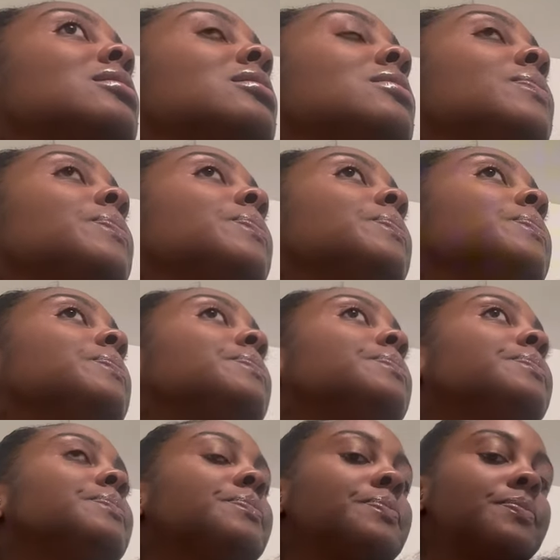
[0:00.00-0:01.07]

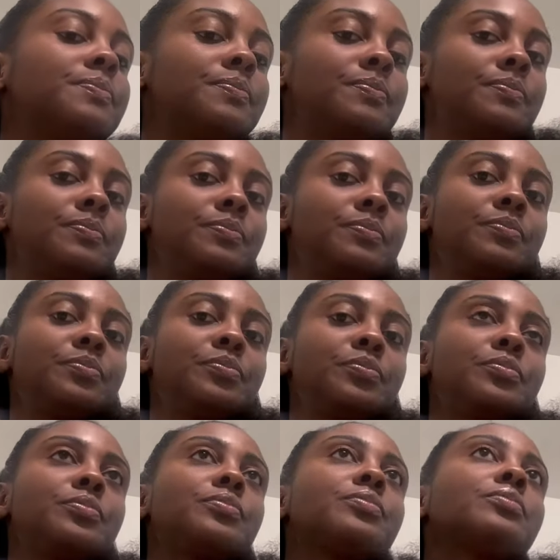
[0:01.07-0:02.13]

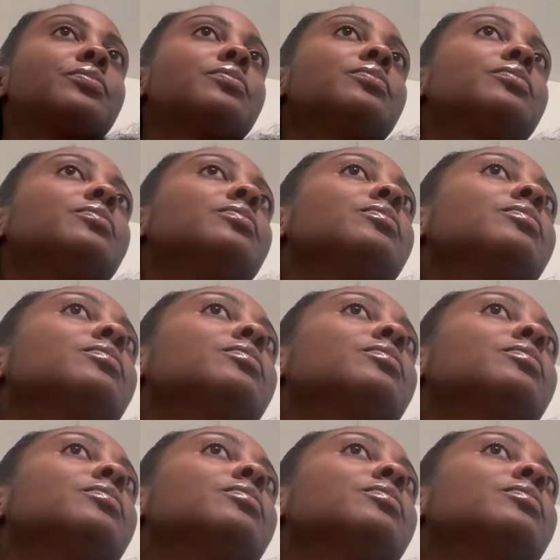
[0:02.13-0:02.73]
No one is speaking in this clip.